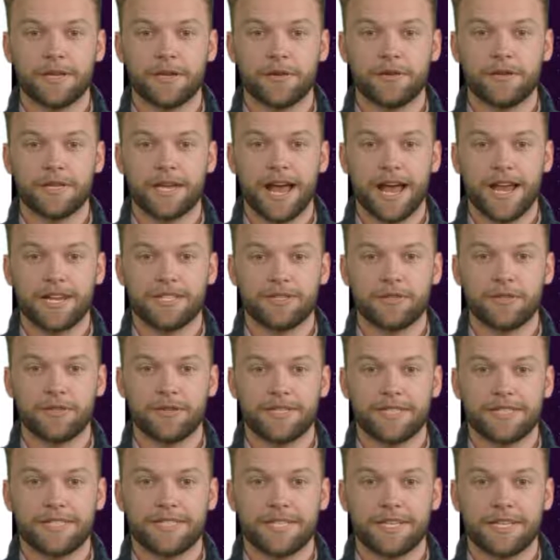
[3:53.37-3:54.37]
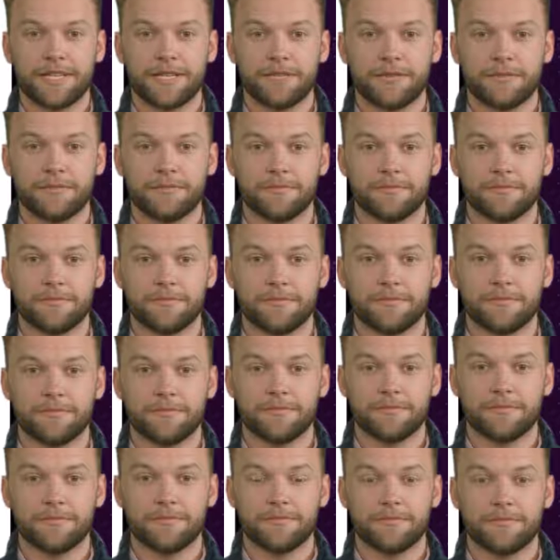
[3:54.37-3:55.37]
The answer is C.
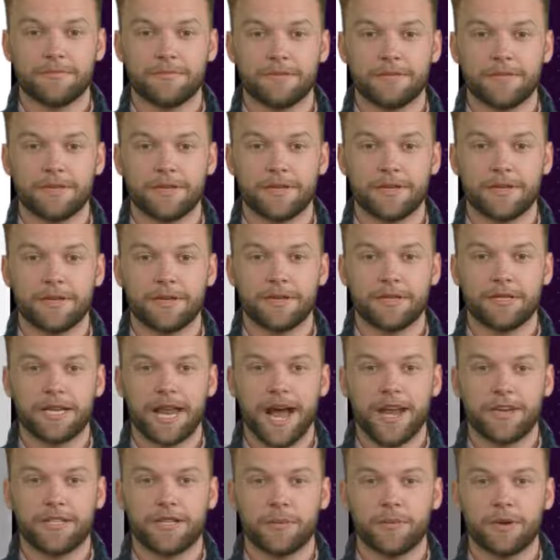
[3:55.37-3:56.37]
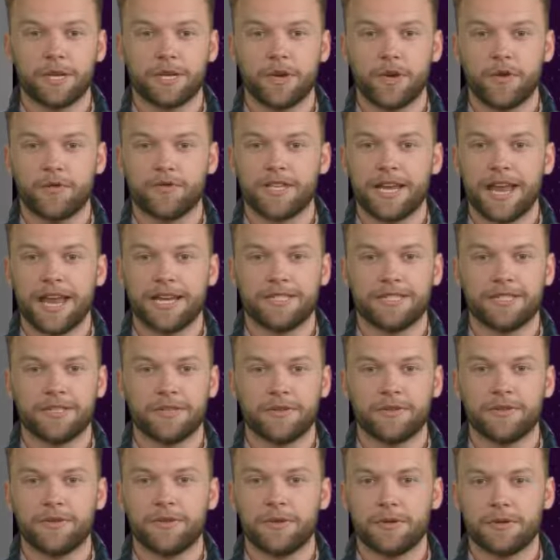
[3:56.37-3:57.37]
Now that we know the
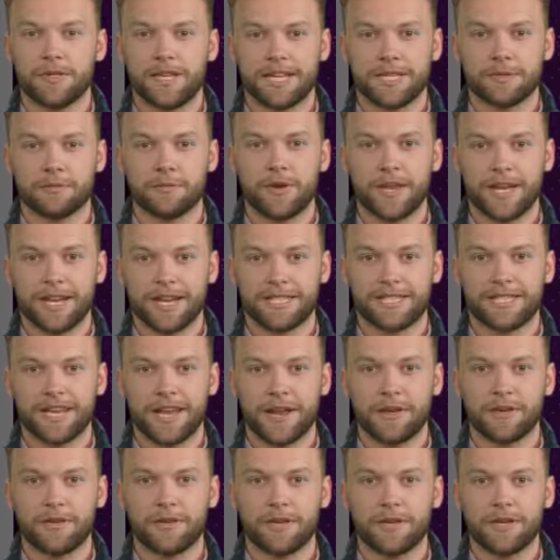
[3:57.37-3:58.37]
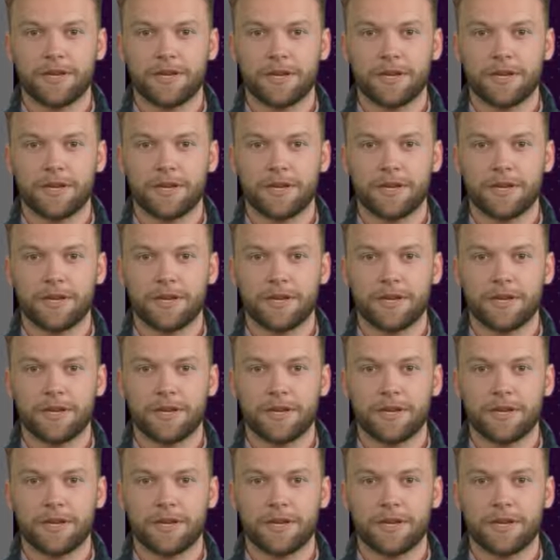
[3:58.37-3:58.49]
answer, let's break it down.